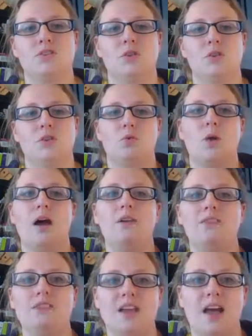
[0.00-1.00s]
12
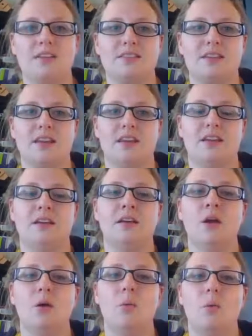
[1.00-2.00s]
is asking,
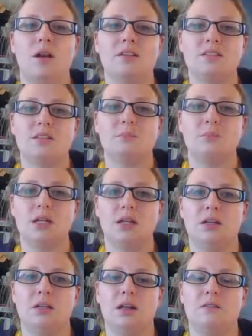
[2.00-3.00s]
what is the
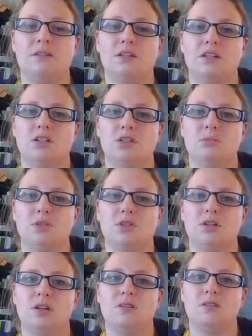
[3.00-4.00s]
mean of the
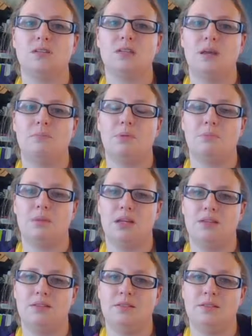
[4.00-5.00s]
distribution of the sample
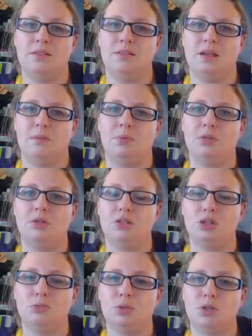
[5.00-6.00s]
means, sample
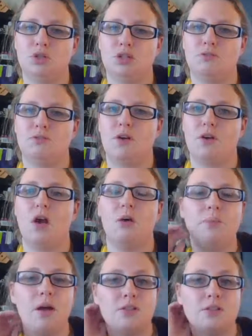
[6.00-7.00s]
distribution for all
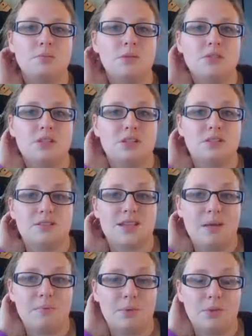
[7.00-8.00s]
possible
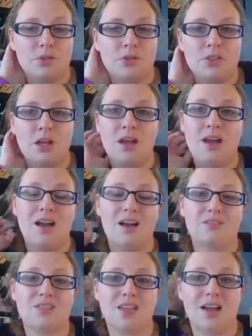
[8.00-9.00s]
samples of
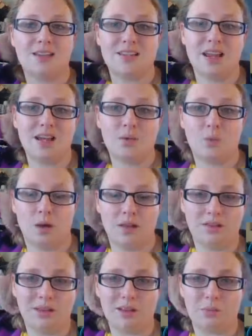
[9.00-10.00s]
size 81
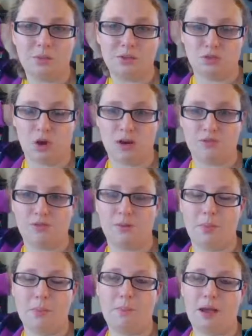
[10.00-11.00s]
that could be drawn from
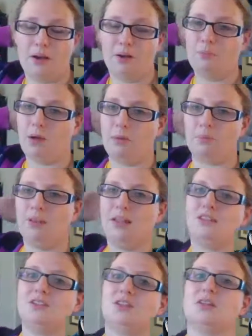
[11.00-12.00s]
the parent
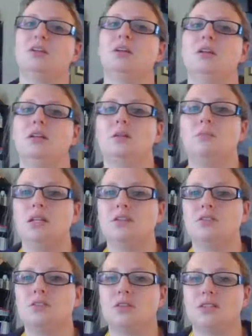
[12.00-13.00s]
population? The means
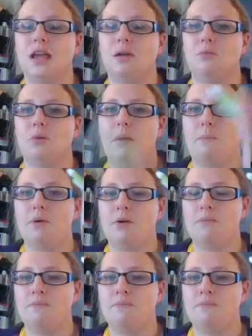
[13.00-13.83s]
are the same, remember?